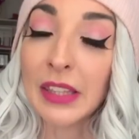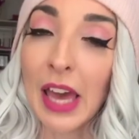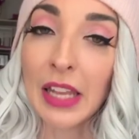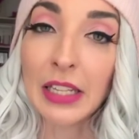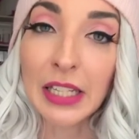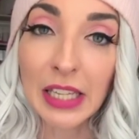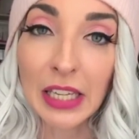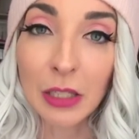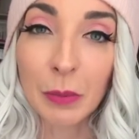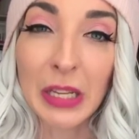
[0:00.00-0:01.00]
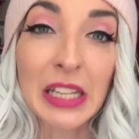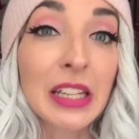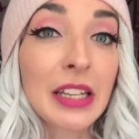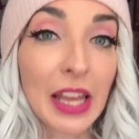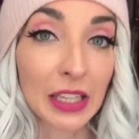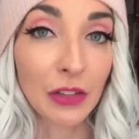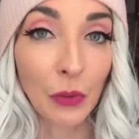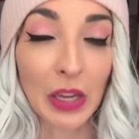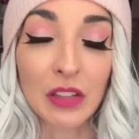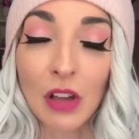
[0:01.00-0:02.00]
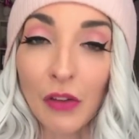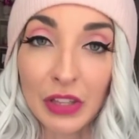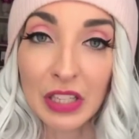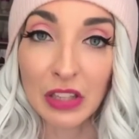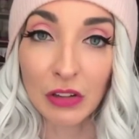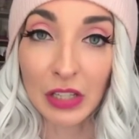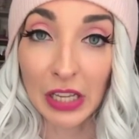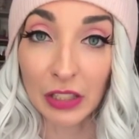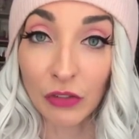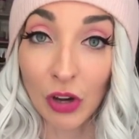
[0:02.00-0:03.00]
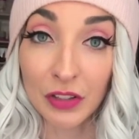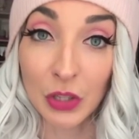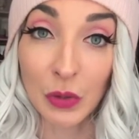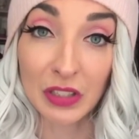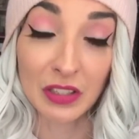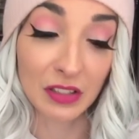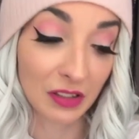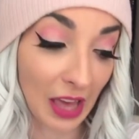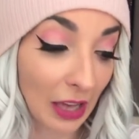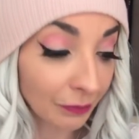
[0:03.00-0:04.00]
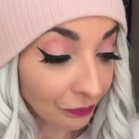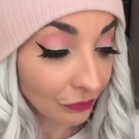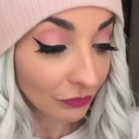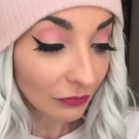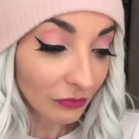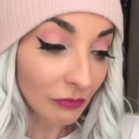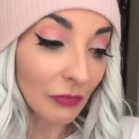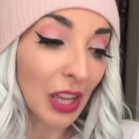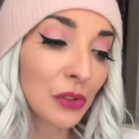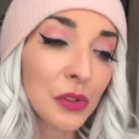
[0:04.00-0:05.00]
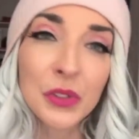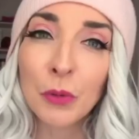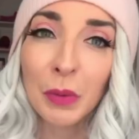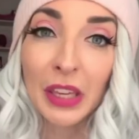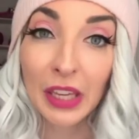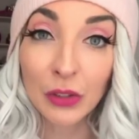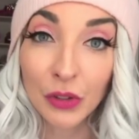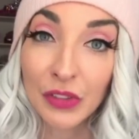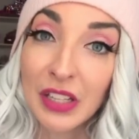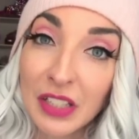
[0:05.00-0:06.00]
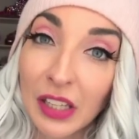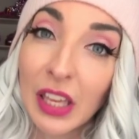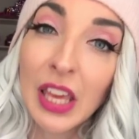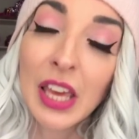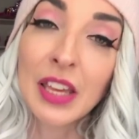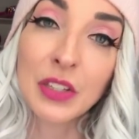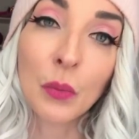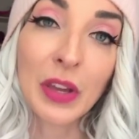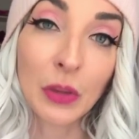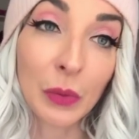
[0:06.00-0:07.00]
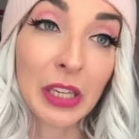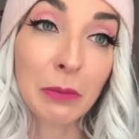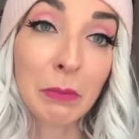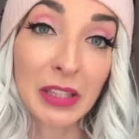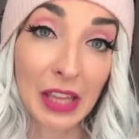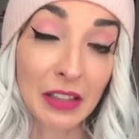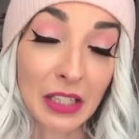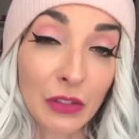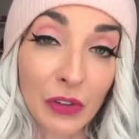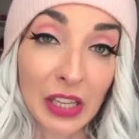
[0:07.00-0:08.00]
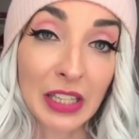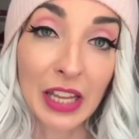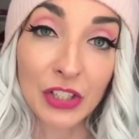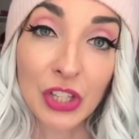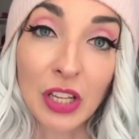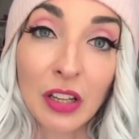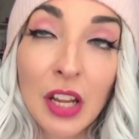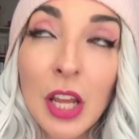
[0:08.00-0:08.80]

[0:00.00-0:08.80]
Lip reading: that need, but in a negative way, because obviously there are negative consequences to that. And also being inauthentic is a way that we can meet that need for connection.